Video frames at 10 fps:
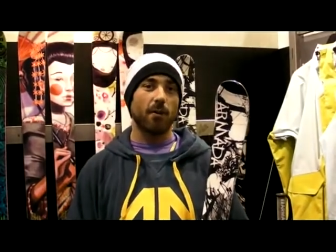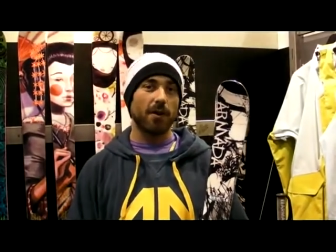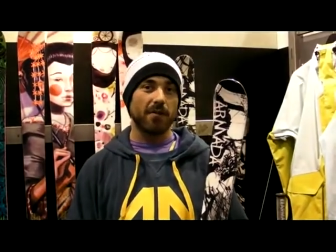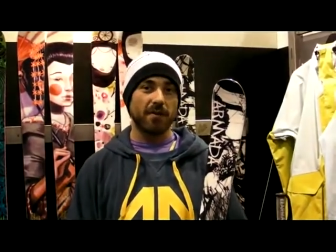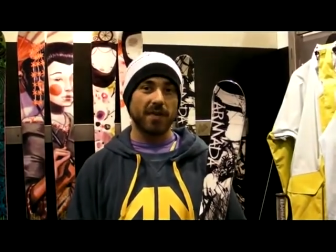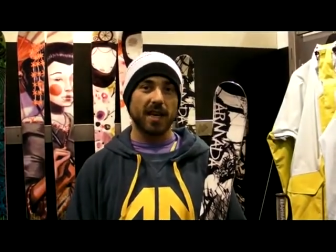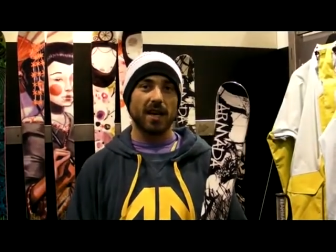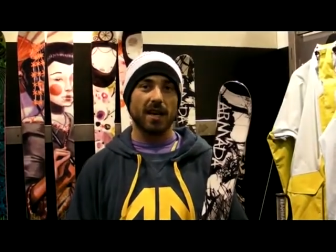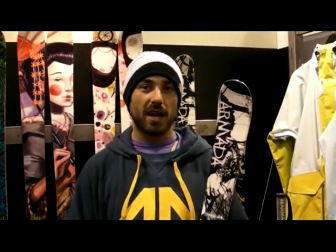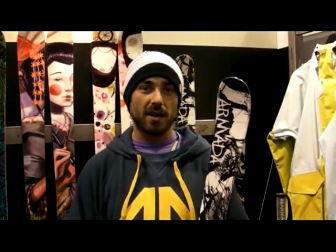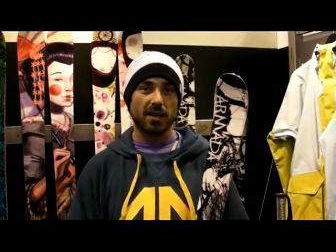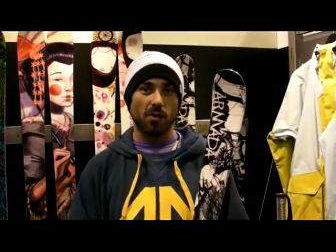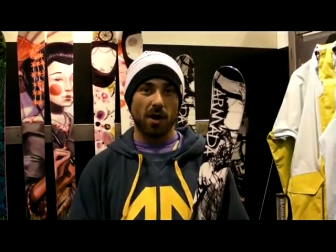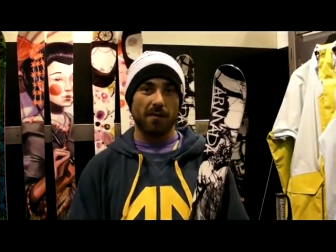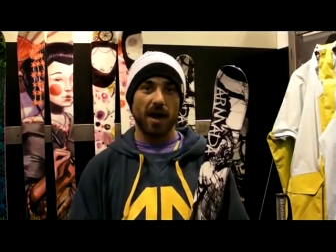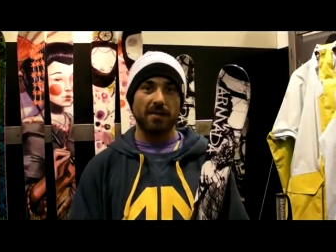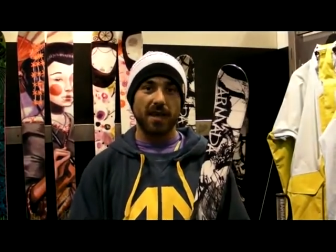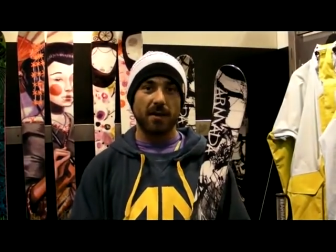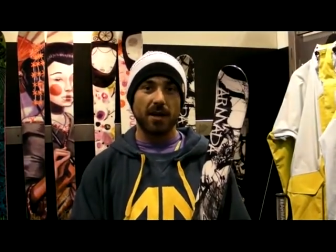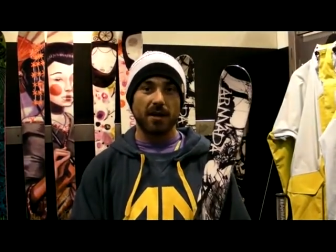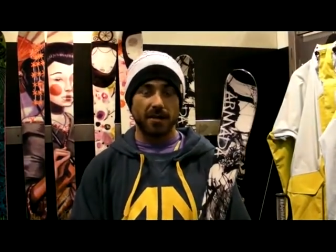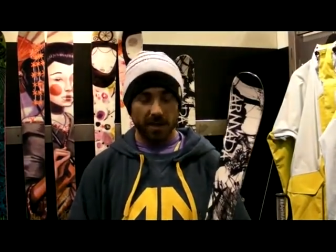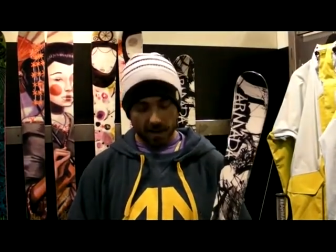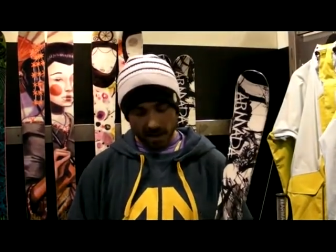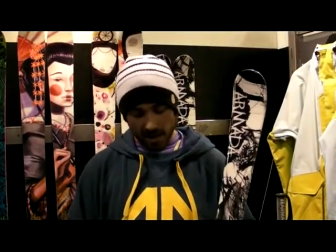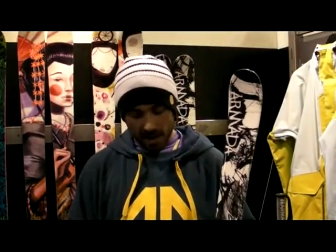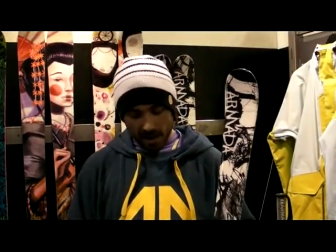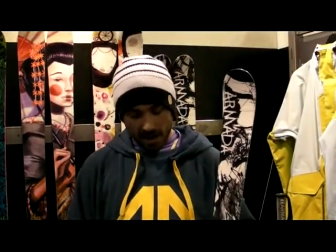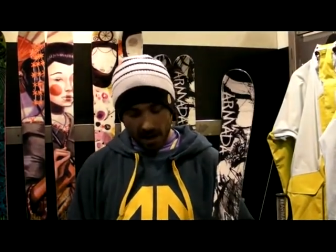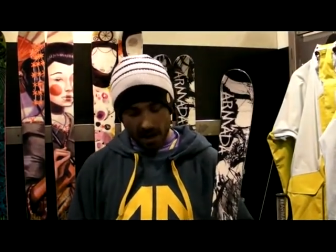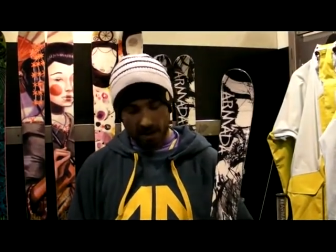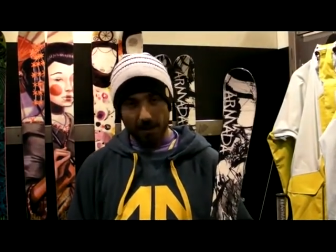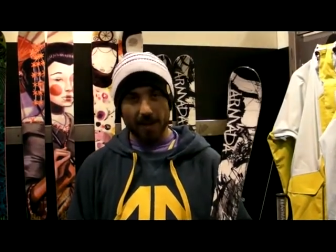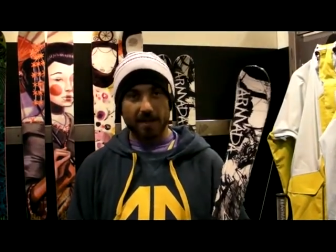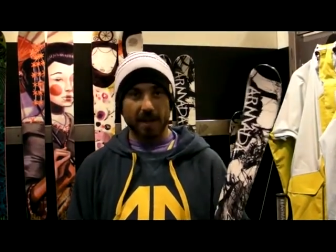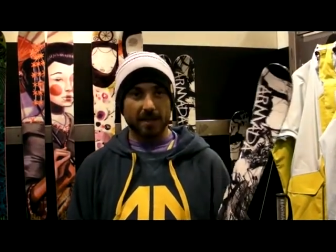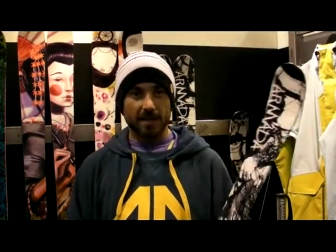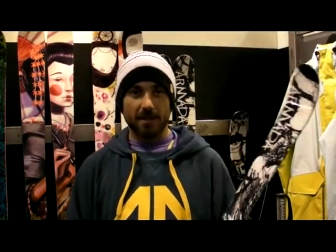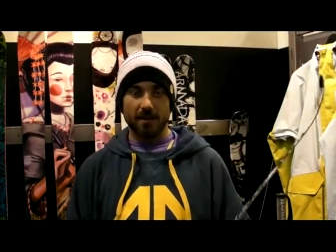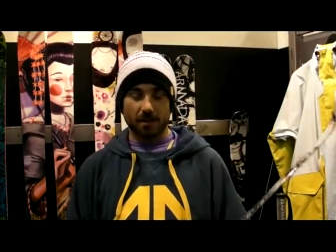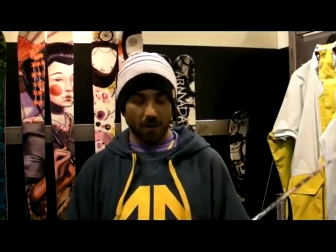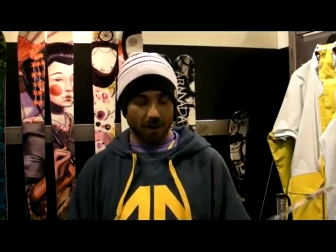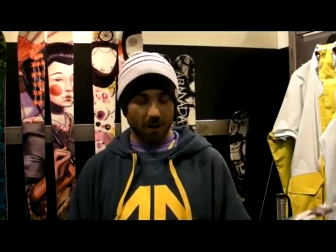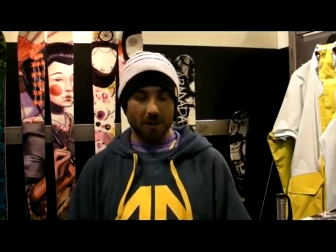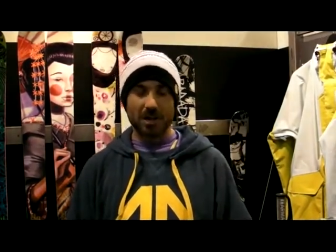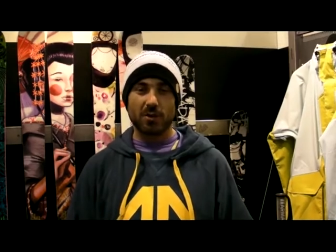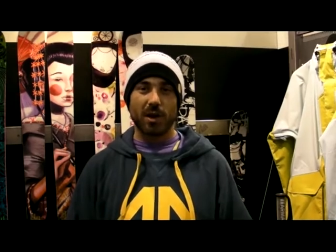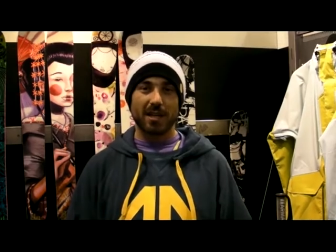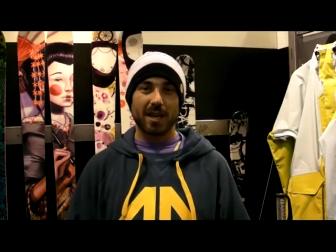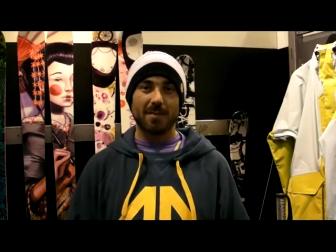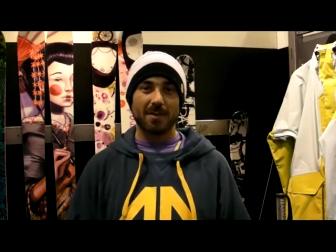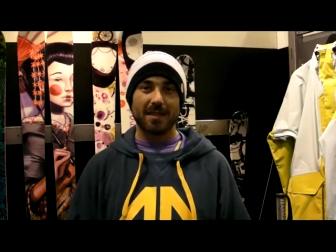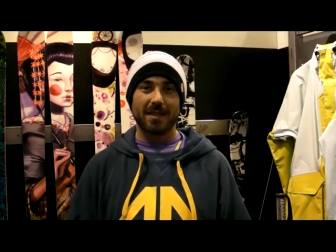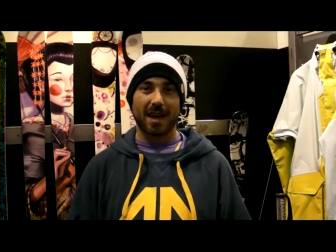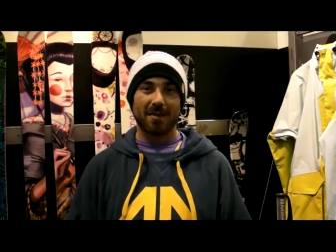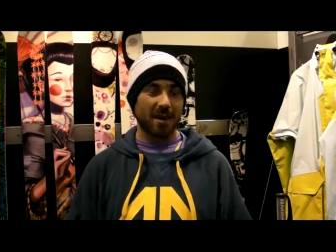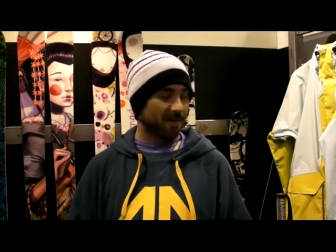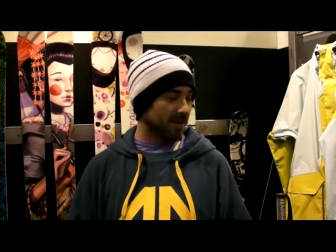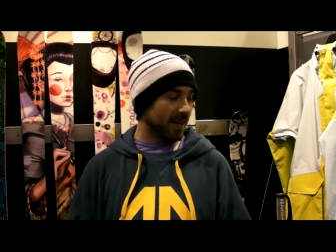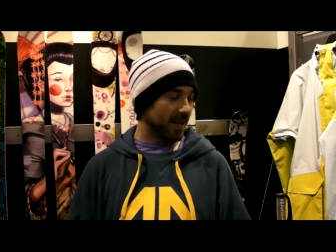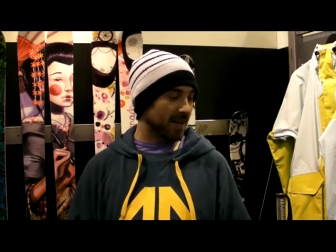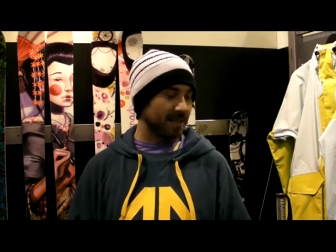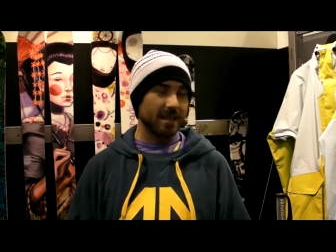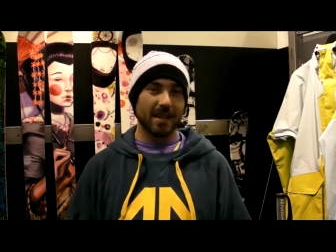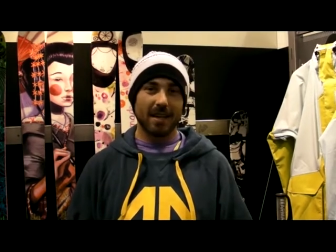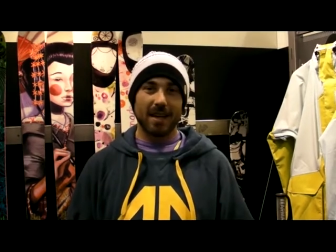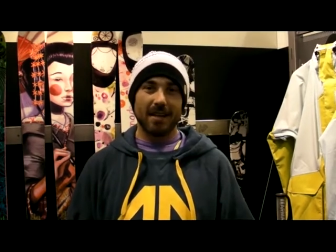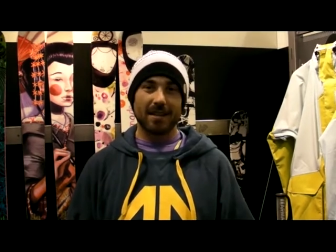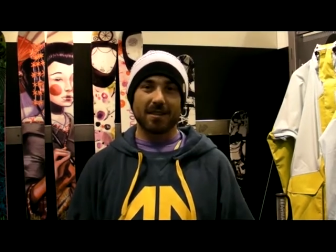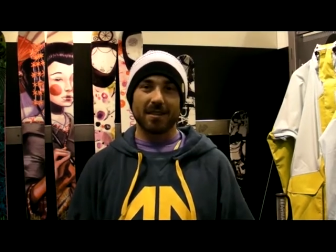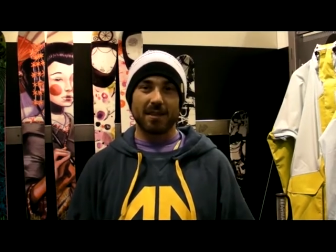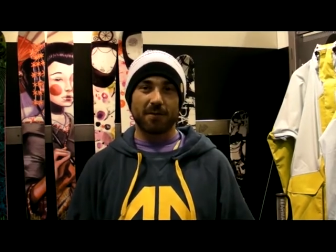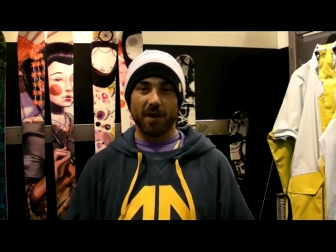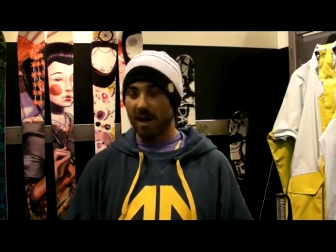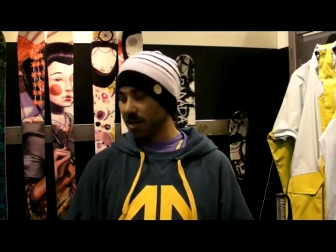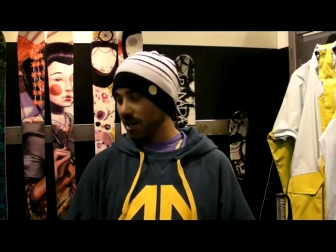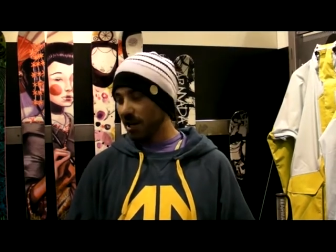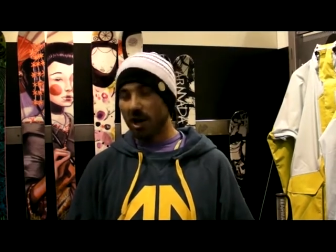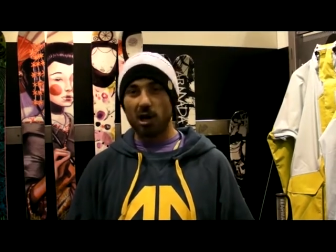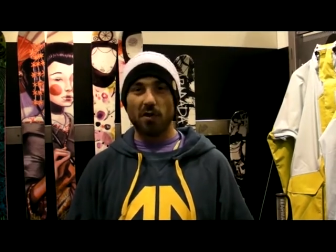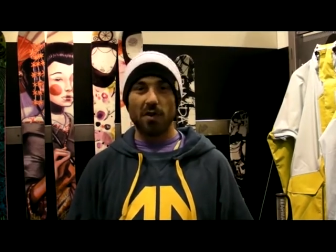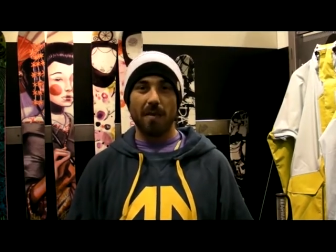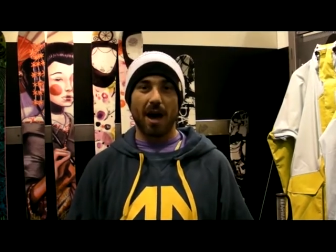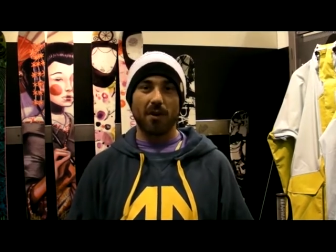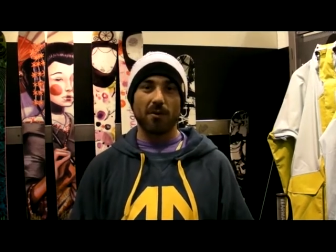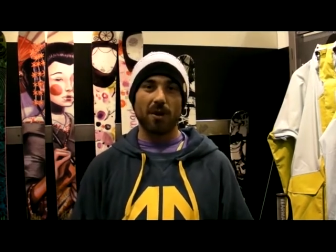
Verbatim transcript: 115, and 125 centimeters. It's one of the only twin tips that's out there for kids. It's fun, good all along the mountain,